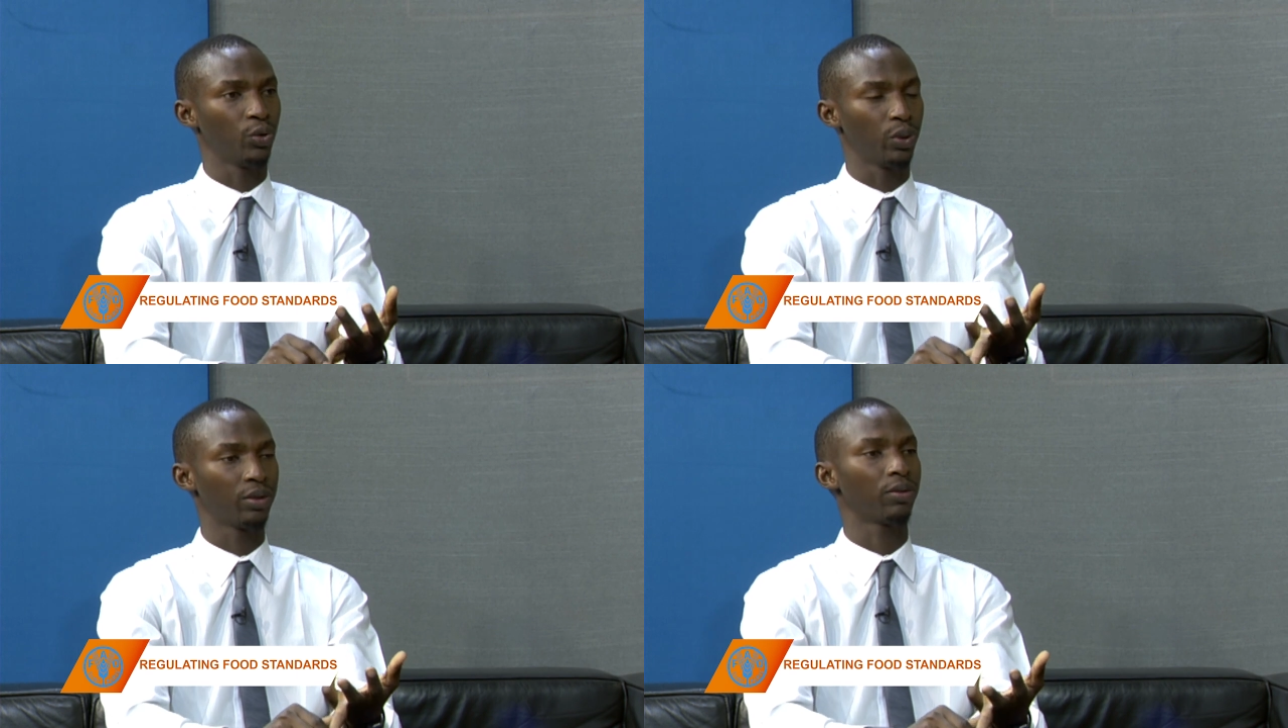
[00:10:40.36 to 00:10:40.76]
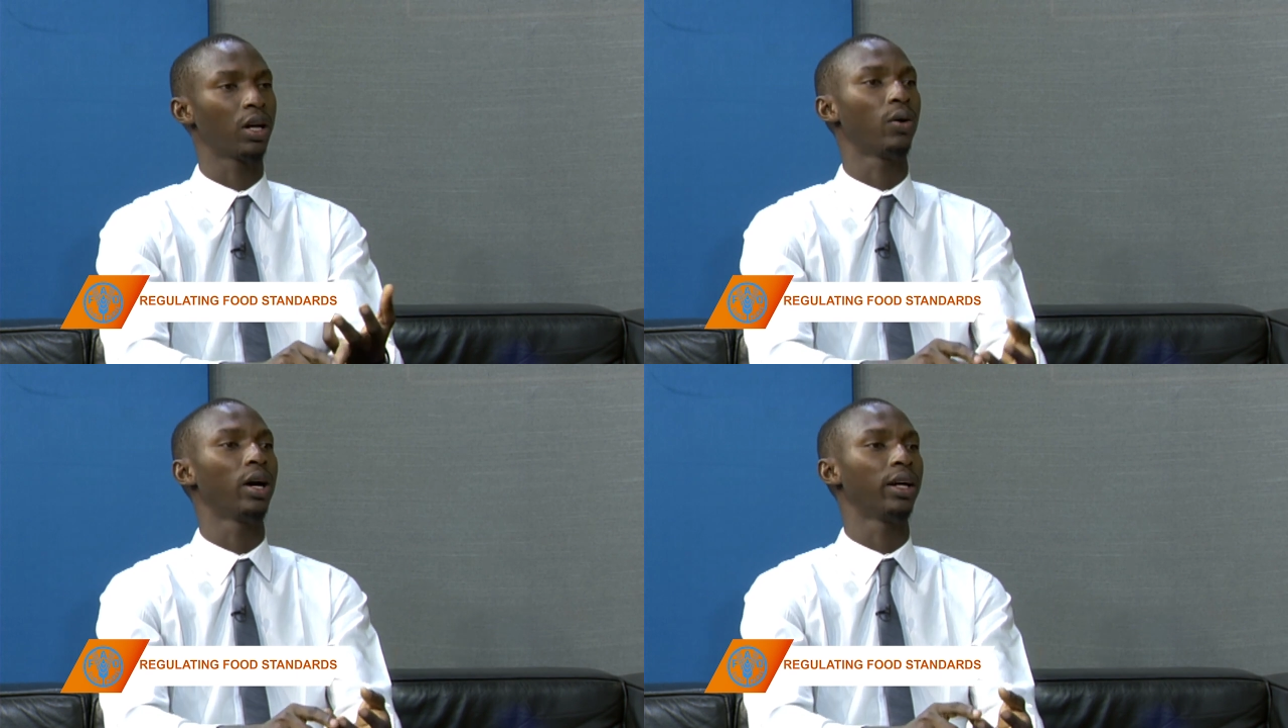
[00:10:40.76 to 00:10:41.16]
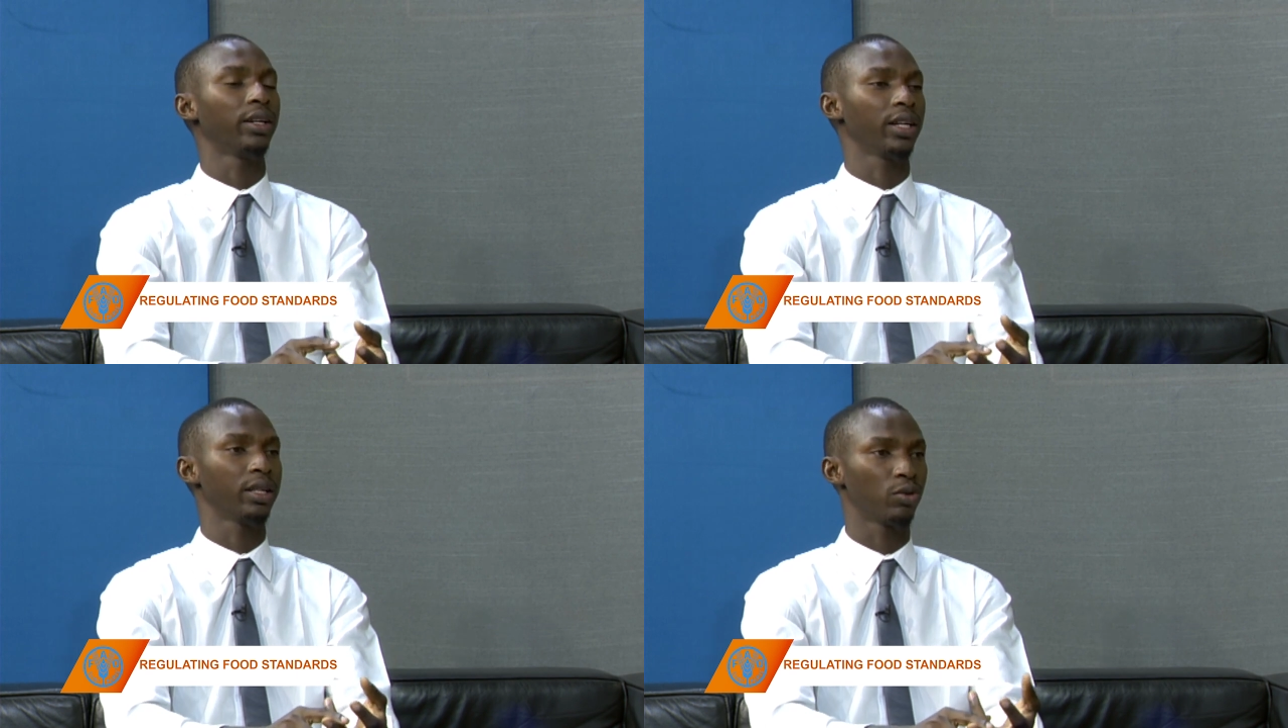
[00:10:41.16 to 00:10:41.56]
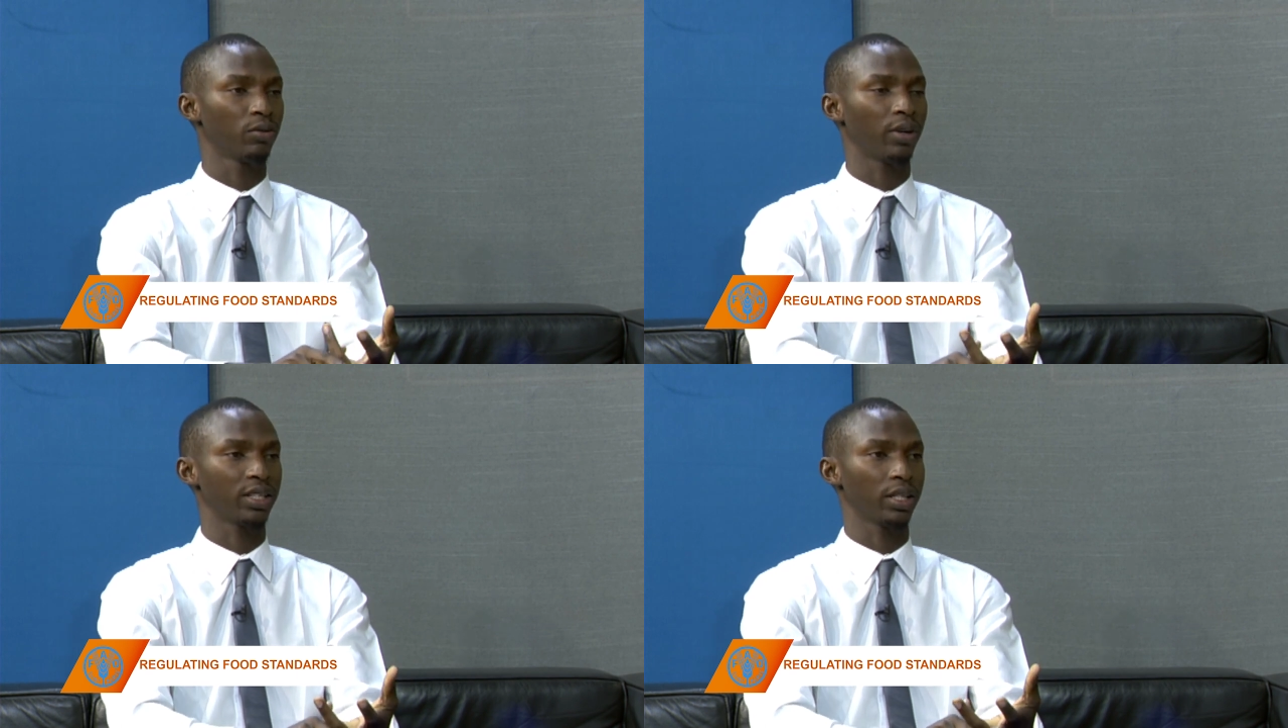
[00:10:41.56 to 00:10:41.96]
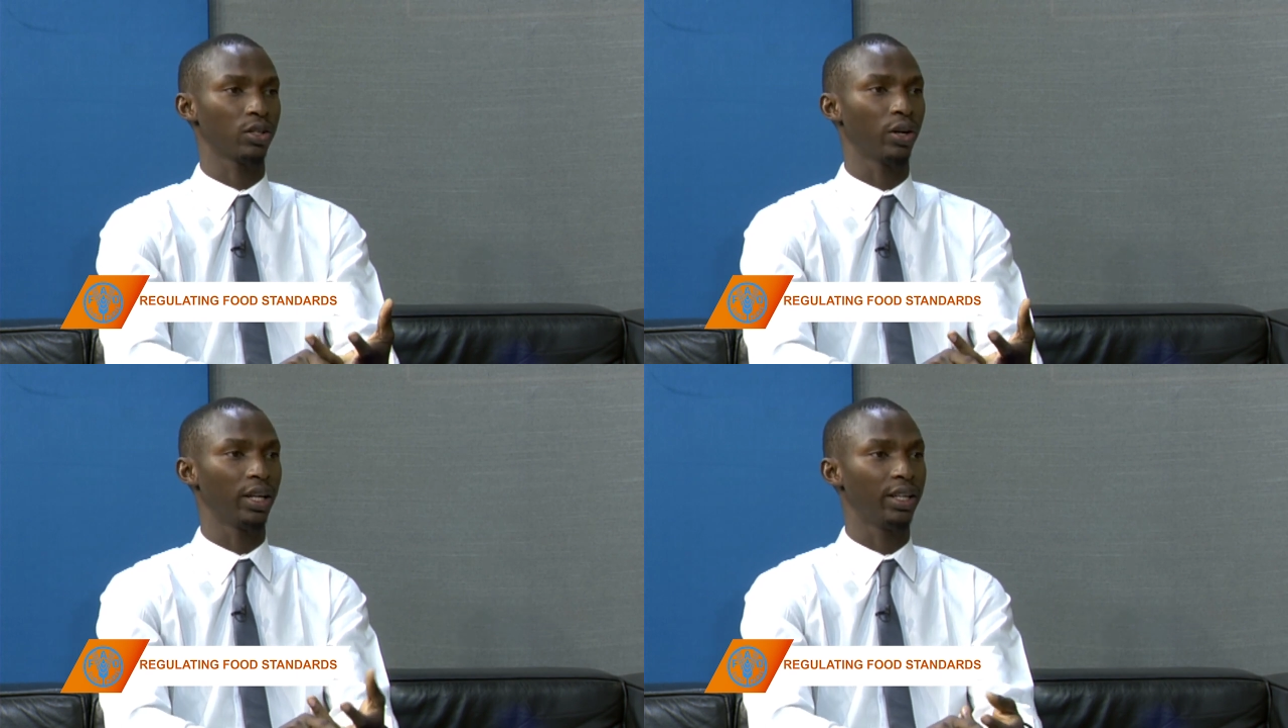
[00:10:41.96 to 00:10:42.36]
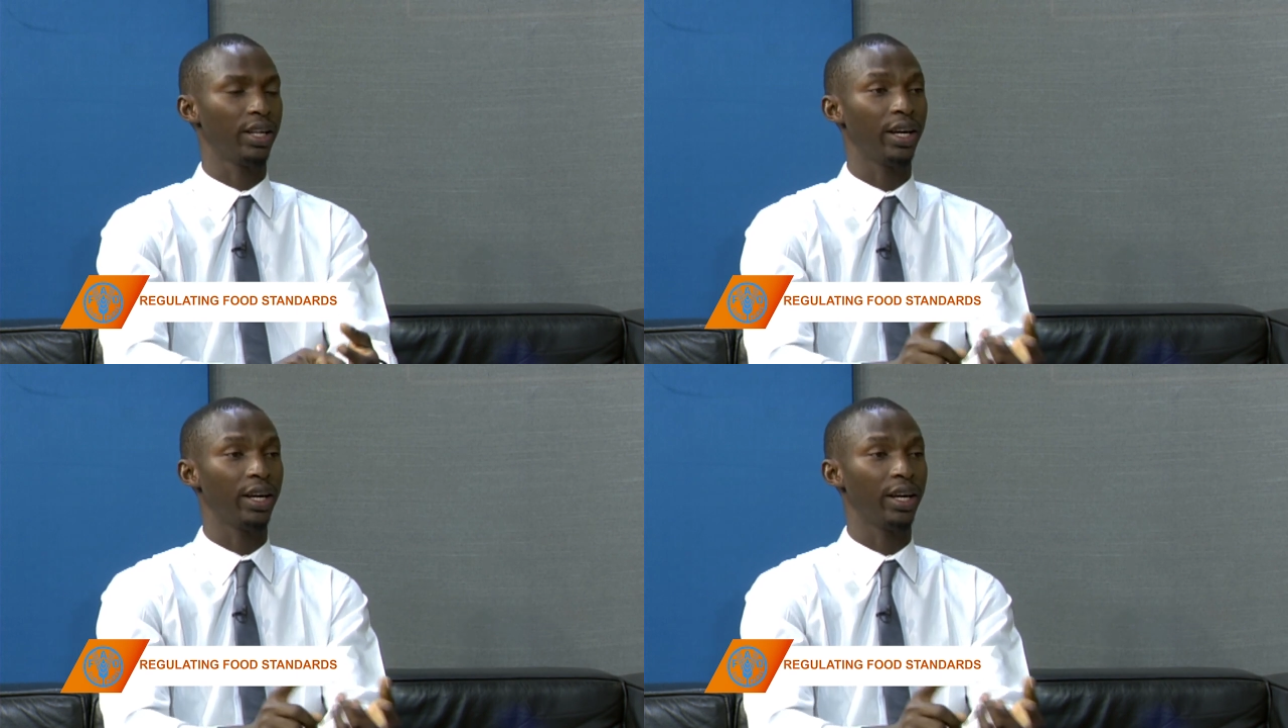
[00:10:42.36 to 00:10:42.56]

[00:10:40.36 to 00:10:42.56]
wheat flour, and edible fats and oil.